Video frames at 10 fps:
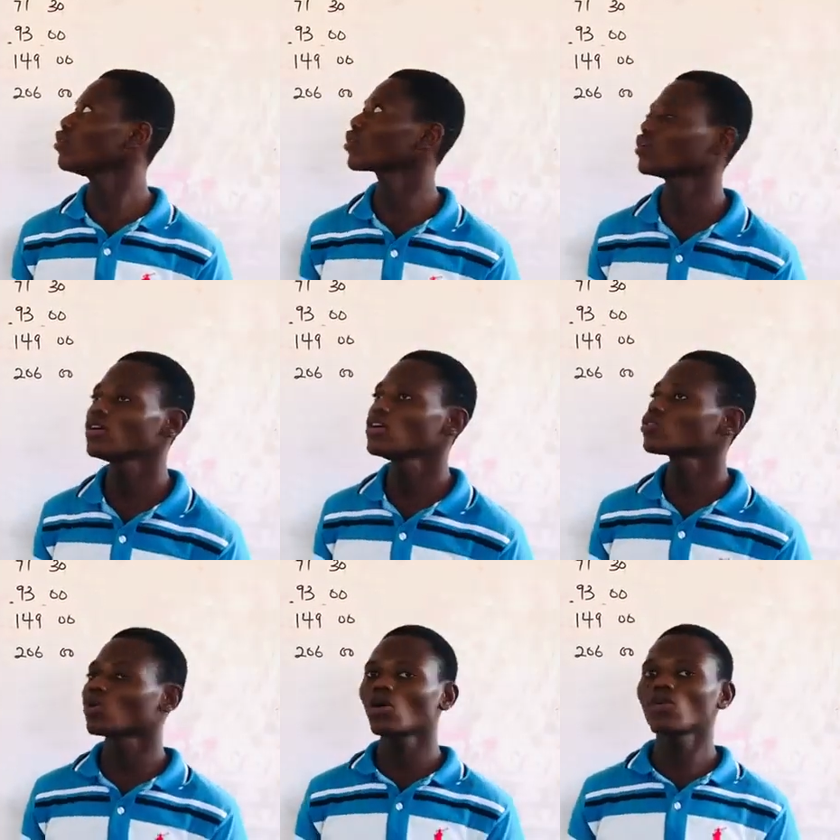Okay,
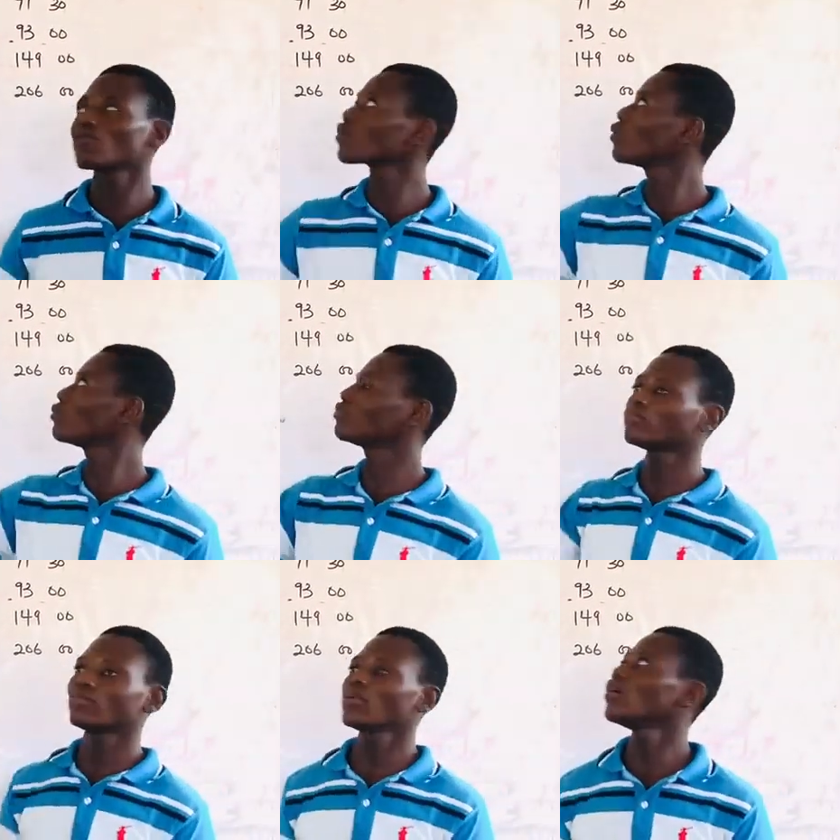so from
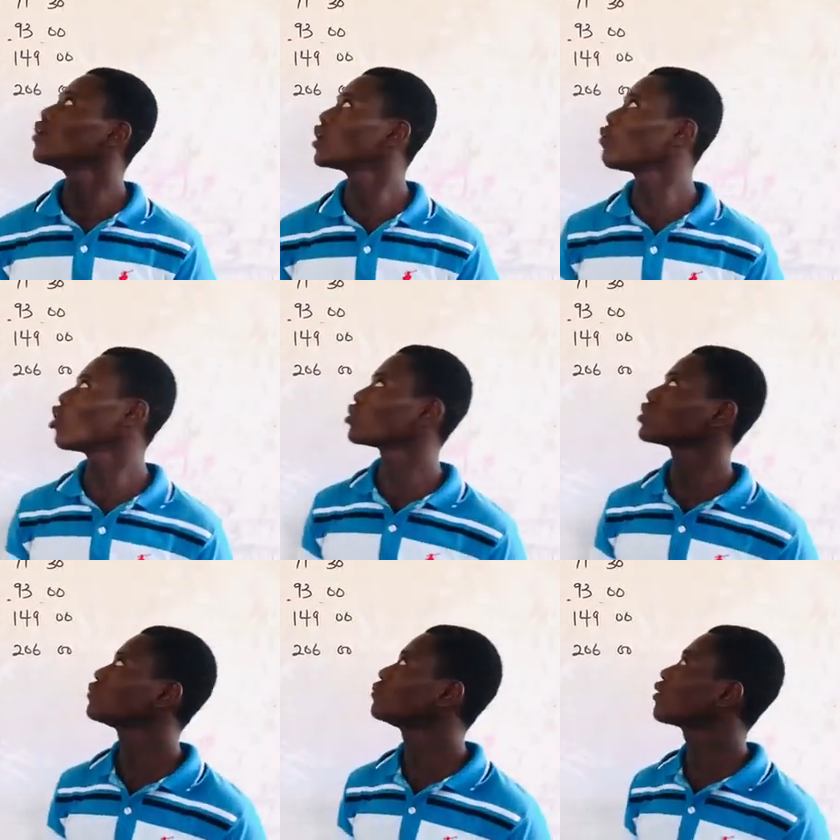the board,
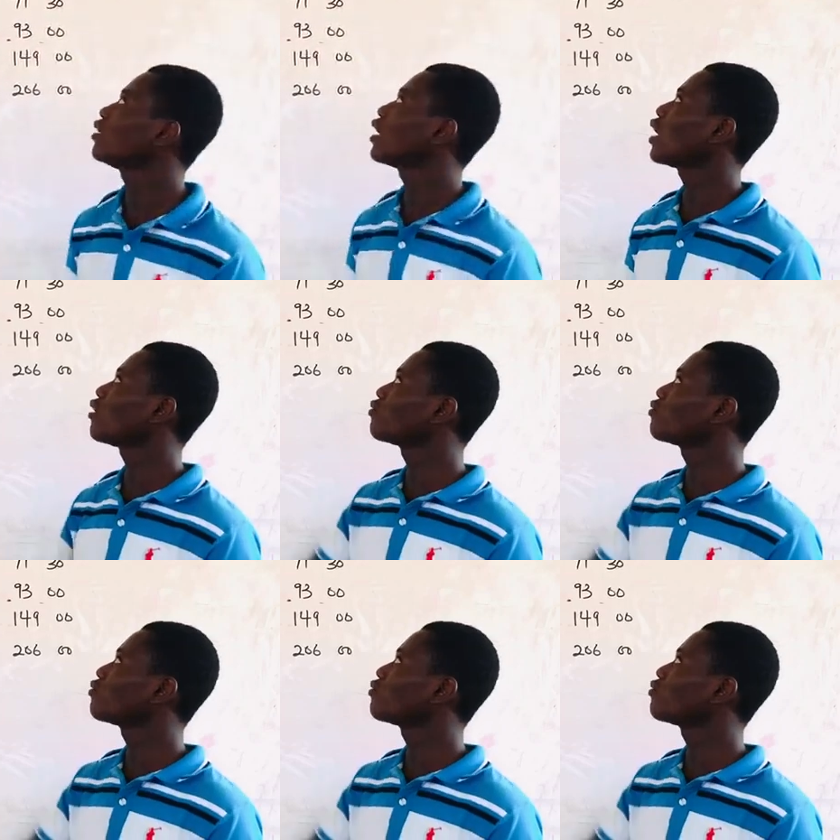I